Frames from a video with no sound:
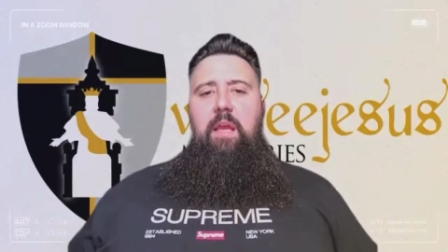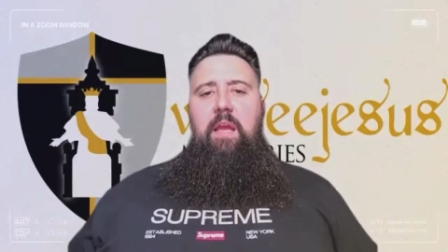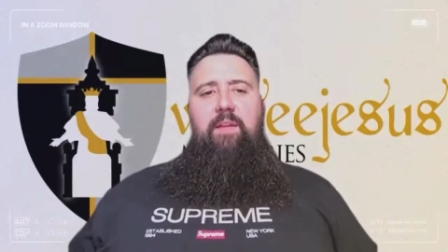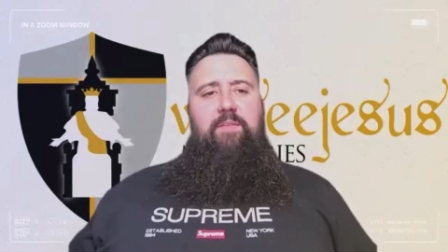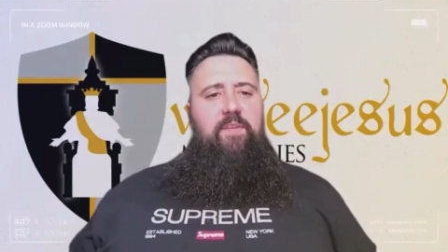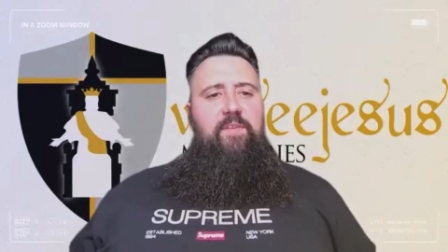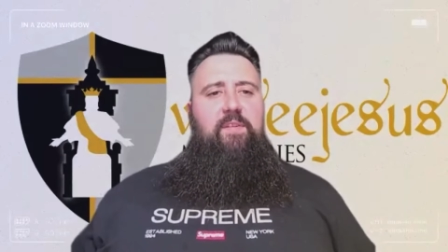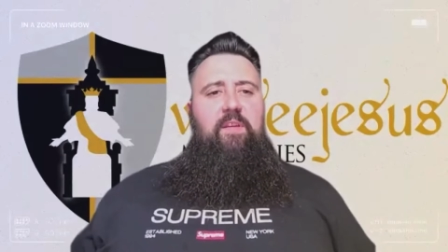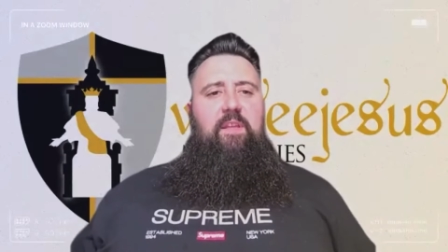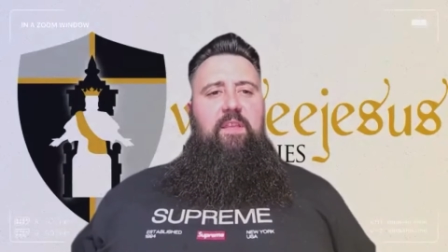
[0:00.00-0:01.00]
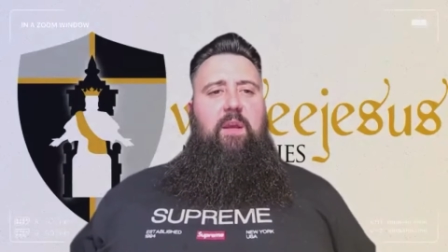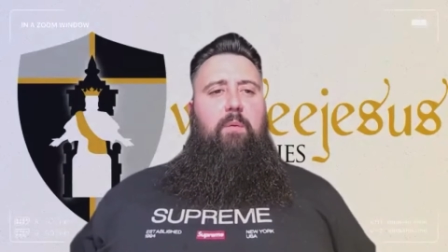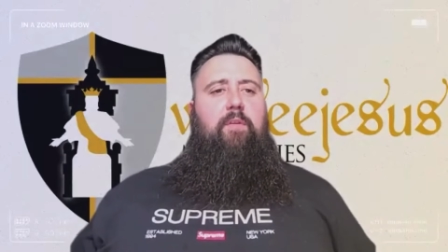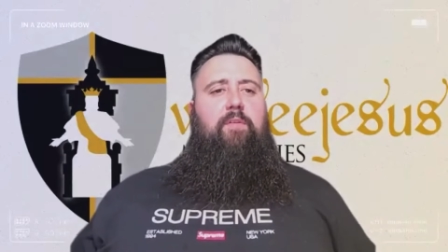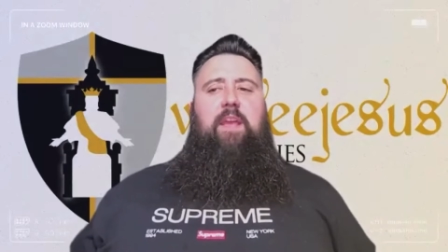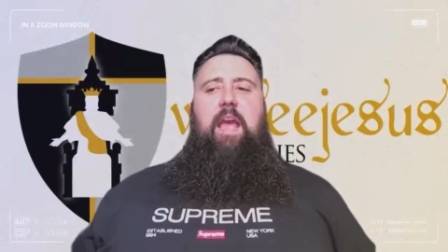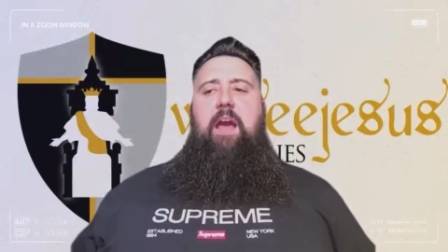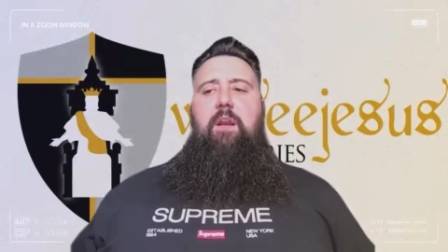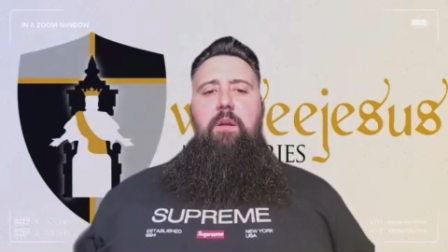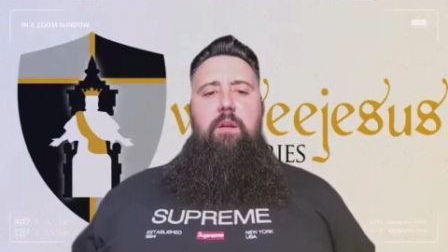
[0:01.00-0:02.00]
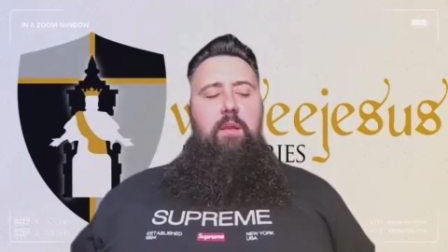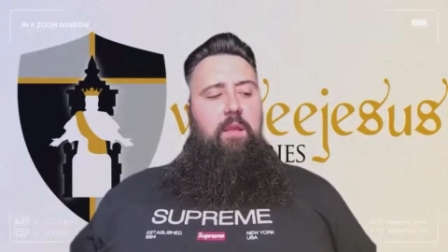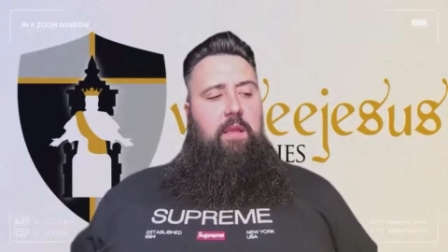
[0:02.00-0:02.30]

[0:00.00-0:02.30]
and to see that they were scattered